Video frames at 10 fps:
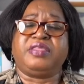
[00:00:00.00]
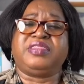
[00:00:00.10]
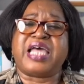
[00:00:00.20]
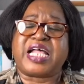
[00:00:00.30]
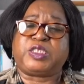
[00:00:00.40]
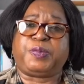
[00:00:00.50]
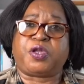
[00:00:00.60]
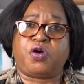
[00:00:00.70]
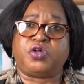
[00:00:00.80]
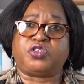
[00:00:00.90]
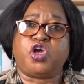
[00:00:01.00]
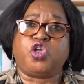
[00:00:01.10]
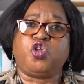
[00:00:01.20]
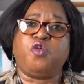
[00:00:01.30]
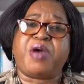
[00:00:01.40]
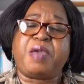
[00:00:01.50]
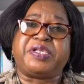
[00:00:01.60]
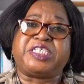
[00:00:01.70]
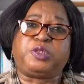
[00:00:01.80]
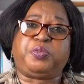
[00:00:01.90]
That's because you might
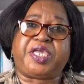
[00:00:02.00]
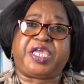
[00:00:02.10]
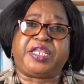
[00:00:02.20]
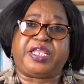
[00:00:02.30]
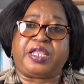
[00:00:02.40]
be speaking